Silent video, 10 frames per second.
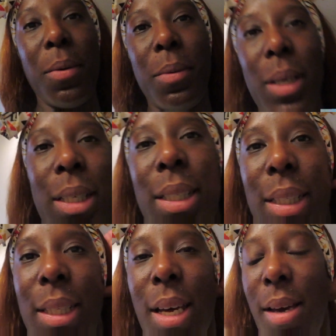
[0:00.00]
What
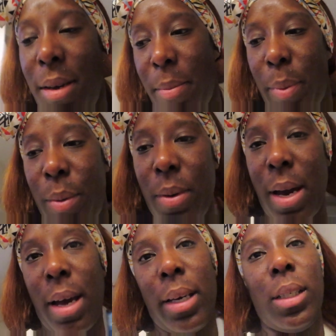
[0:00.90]
is up, you
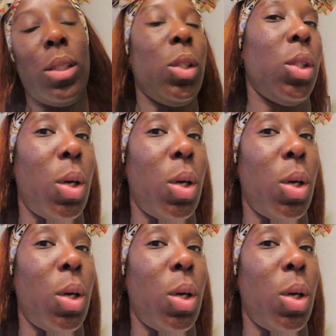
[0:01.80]
guys?